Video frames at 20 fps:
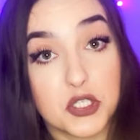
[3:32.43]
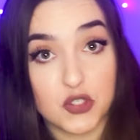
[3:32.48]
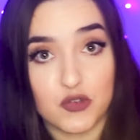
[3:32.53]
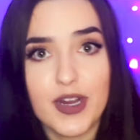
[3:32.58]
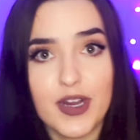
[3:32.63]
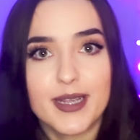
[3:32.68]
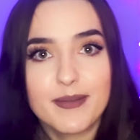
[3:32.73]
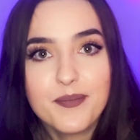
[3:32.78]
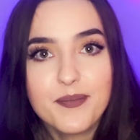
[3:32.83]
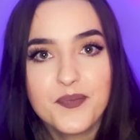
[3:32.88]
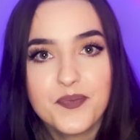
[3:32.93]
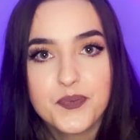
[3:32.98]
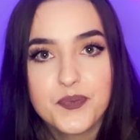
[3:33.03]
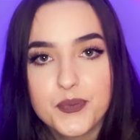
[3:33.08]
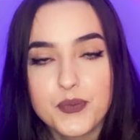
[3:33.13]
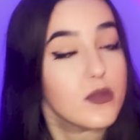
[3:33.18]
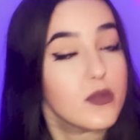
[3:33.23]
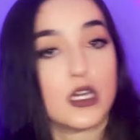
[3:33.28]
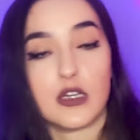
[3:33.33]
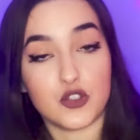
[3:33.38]
Dream
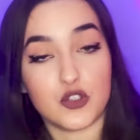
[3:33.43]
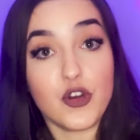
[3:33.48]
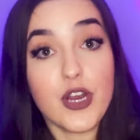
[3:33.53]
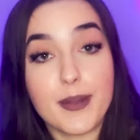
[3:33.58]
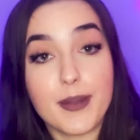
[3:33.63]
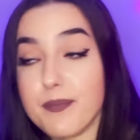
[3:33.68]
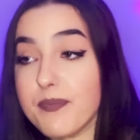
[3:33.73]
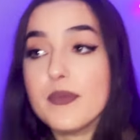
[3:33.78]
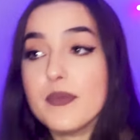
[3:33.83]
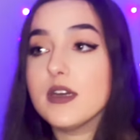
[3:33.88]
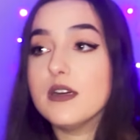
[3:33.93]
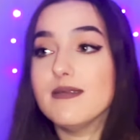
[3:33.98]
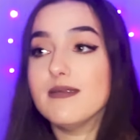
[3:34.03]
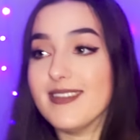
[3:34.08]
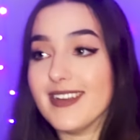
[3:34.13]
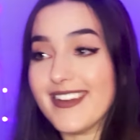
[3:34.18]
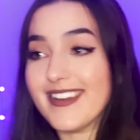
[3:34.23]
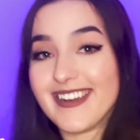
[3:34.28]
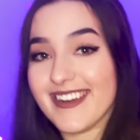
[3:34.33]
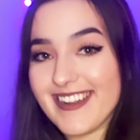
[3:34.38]
Dream?
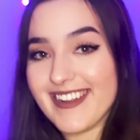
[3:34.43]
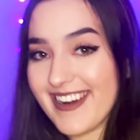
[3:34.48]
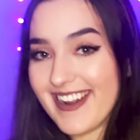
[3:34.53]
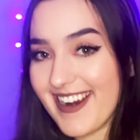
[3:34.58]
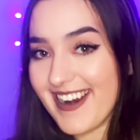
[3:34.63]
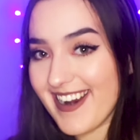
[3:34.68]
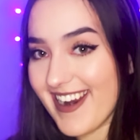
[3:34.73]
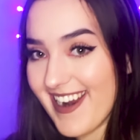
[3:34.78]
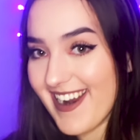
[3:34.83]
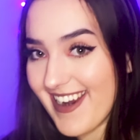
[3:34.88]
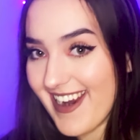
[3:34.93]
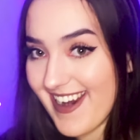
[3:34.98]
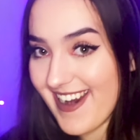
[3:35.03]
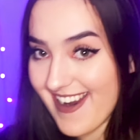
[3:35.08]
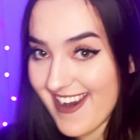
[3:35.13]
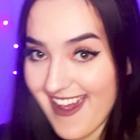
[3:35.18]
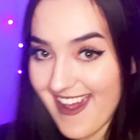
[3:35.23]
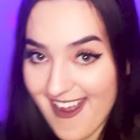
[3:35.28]
No, no, no, no, no, no, no,